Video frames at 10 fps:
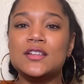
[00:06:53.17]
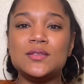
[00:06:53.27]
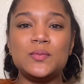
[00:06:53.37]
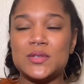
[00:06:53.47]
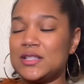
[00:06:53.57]

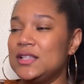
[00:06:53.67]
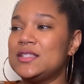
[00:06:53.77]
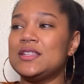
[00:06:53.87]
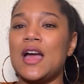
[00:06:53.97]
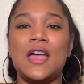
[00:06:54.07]
was
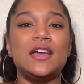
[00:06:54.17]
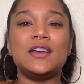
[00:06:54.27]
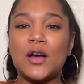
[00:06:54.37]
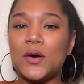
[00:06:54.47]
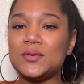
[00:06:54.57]
listening, hanging
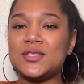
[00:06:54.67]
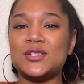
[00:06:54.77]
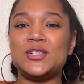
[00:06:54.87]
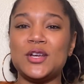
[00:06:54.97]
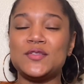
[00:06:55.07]
on to the
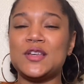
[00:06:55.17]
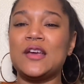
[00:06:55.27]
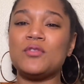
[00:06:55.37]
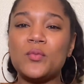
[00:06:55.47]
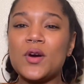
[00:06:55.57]
chef's
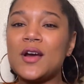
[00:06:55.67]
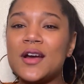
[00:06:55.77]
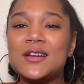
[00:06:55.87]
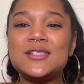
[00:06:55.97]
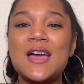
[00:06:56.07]
every
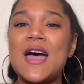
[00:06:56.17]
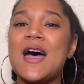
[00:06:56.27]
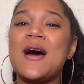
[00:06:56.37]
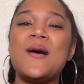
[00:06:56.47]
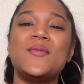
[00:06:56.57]
word,
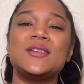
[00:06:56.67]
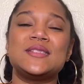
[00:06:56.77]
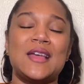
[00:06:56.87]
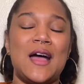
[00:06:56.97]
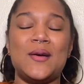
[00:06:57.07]
child.
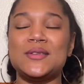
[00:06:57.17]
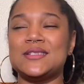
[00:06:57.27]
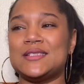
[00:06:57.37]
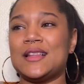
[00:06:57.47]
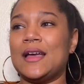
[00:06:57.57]
I was
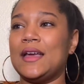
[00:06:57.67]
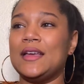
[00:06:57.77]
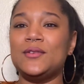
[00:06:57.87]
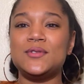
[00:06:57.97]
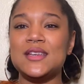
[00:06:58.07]
just like,
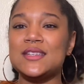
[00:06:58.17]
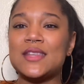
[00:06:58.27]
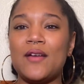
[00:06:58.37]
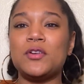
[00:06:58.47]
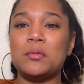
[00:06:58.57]
Eugene is
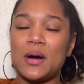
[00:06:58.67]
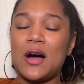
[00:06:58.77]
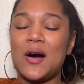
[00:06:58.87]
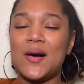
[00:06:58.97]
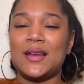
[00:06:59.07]
having a
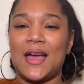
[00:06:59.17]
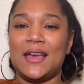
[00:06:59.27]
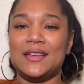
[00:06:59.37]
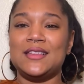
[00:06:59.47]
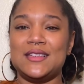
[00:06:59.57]
ball.
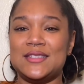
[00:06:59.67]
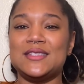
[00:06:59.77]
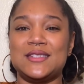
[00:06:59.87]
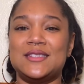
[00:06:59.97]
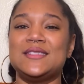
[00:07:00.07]
Like, this
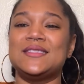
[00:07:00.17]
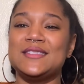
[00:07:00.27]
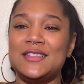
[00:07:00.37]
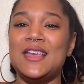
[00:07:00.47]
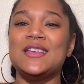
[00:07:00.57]
is
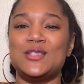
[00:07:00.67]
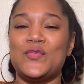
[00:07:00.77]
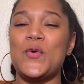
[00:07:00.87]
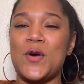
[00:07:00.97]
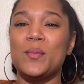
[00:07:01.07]
his
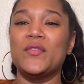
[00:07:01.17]
form of